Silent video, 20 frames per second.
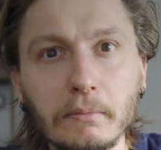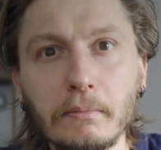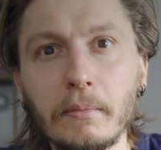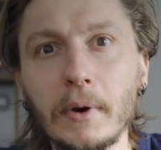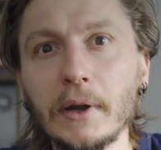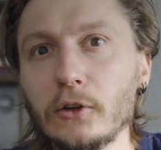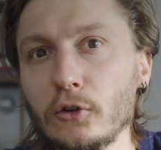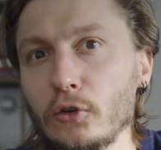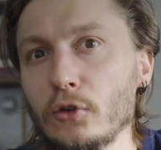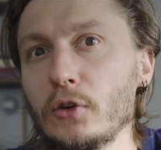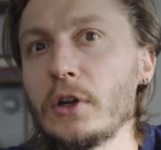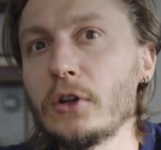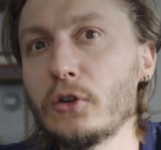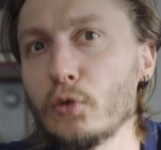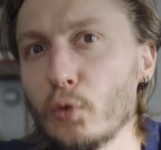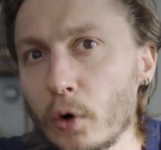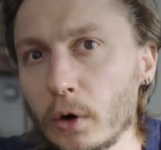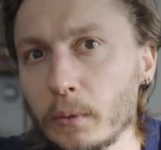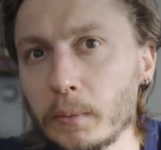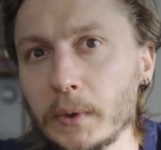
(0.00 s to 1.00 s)
but you need
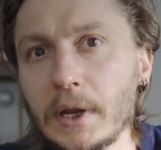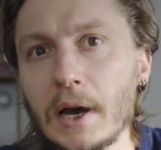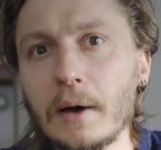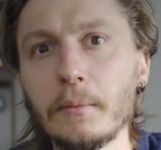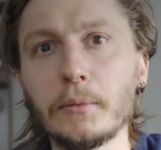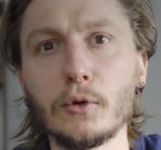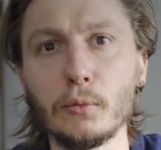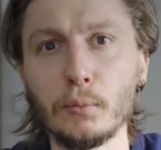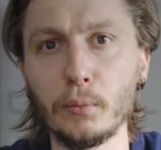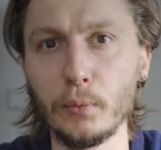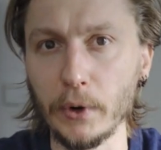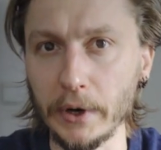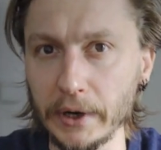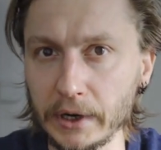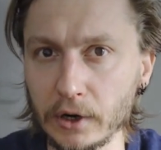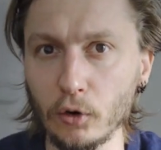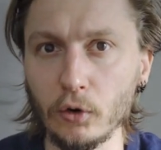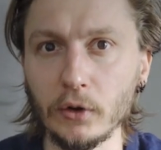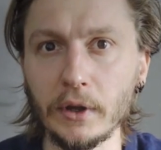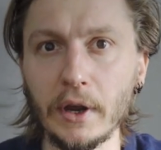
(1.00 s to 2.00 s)
to warm it up to
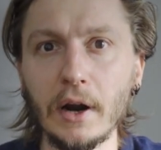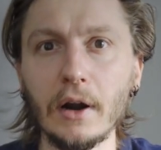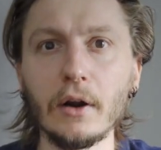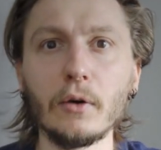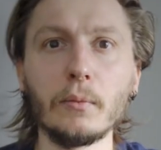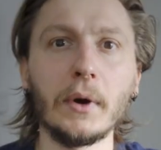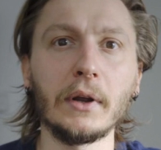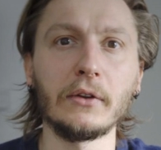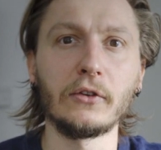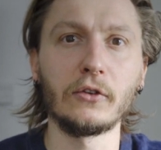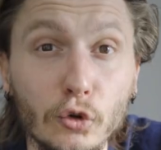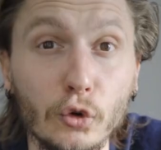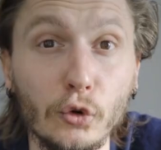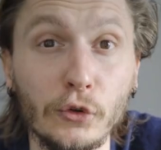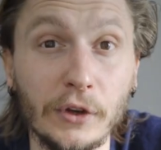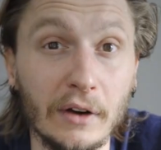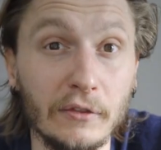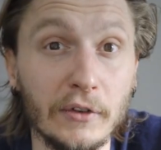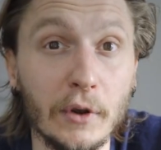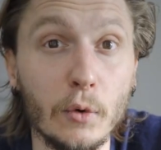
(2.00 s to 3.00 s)
bring all the aromas to
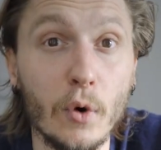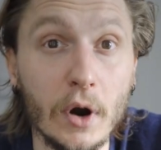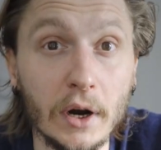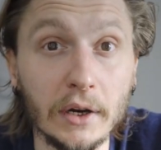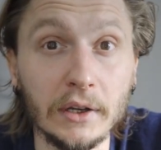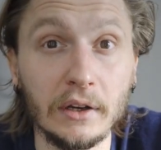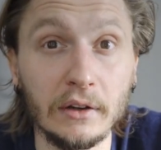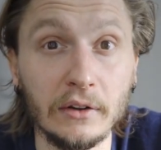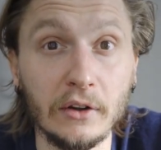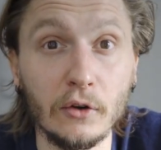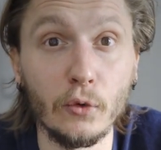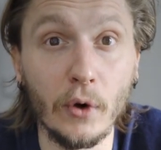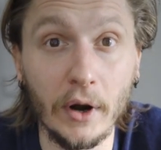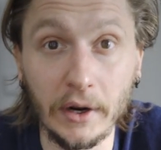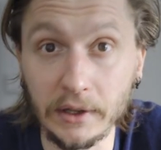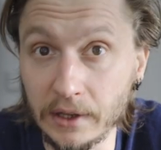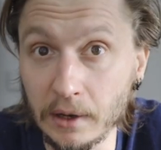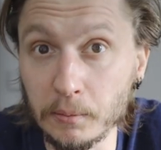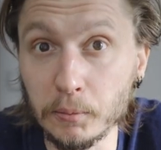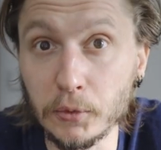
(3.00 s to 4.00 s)
serve the wine in the
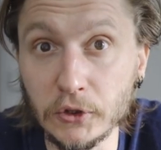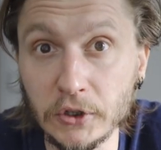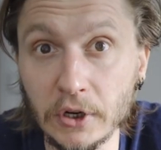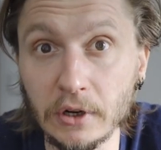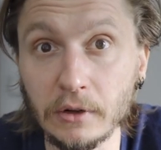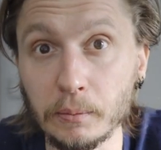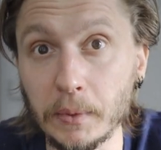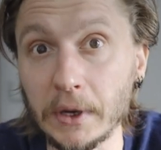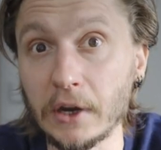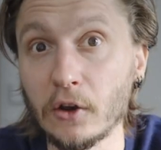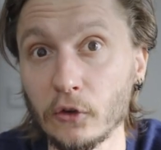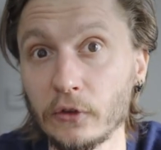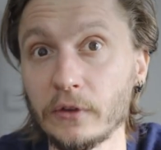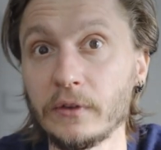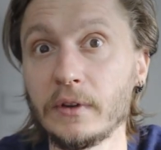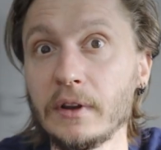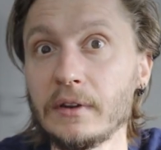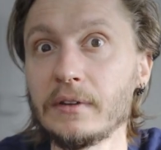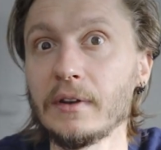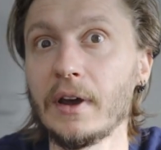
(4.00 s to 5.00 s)
right temperatures,
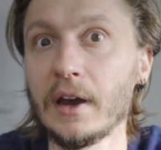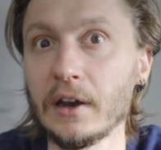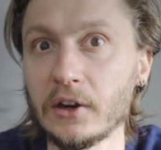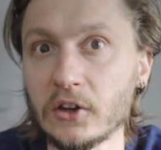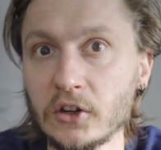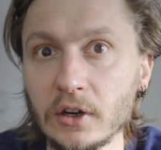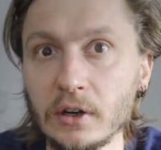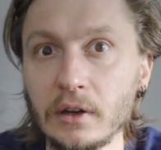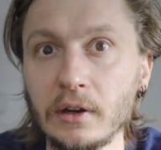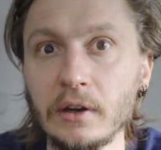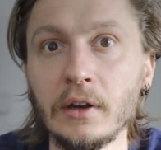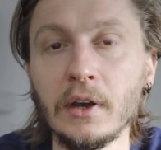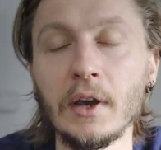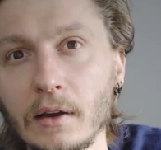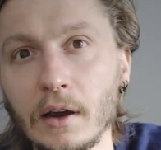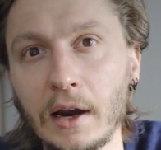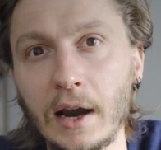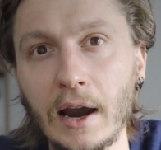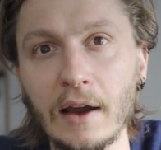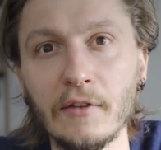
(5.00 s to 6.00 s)
because this actually
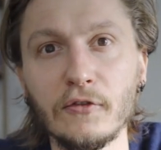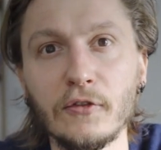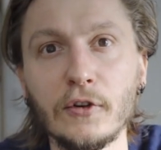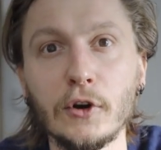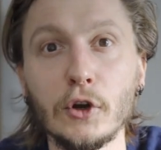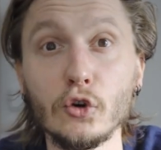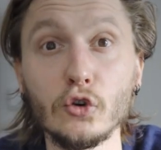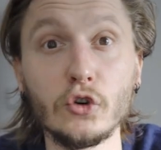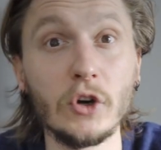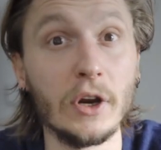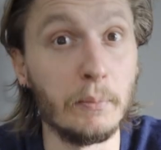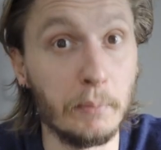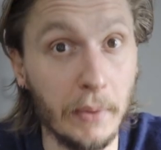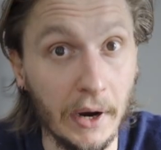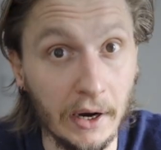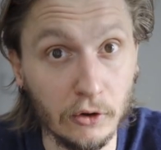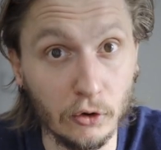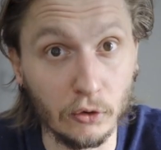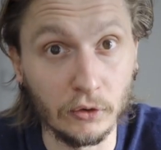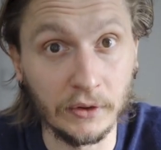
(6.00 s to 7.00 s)
have huge
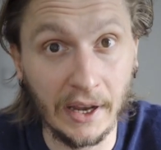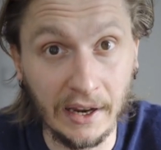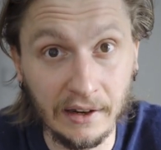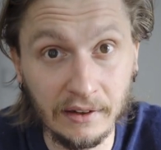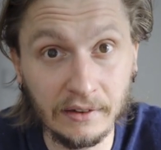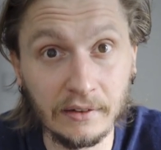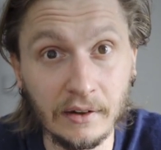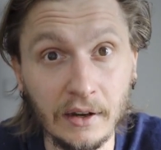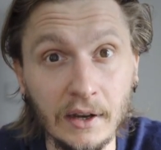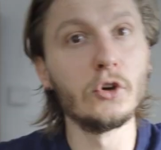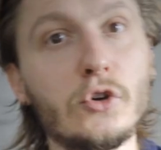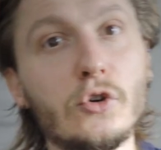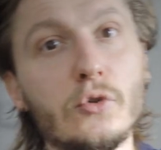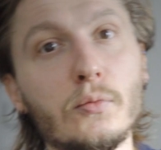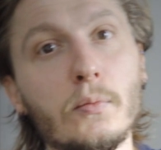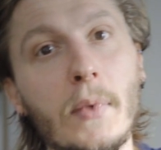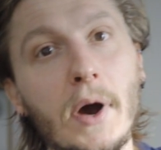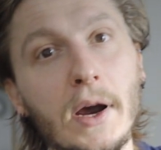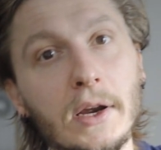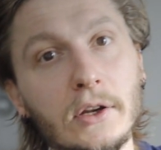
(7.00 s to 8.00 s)
impact on taste. You
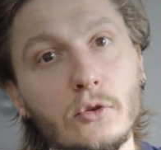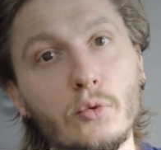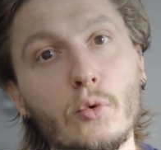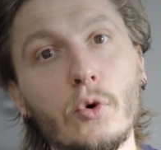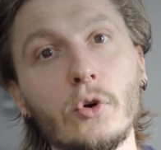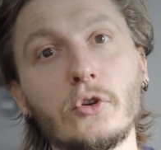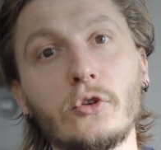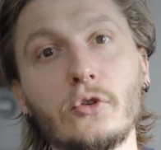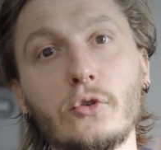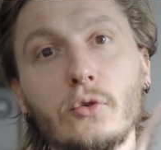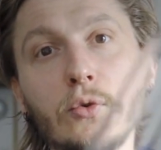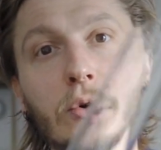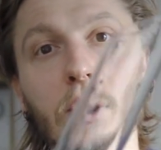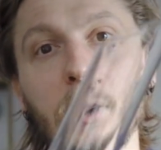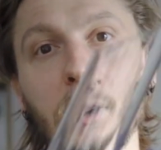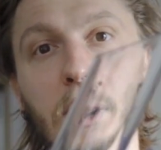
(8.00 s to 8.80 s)
might want to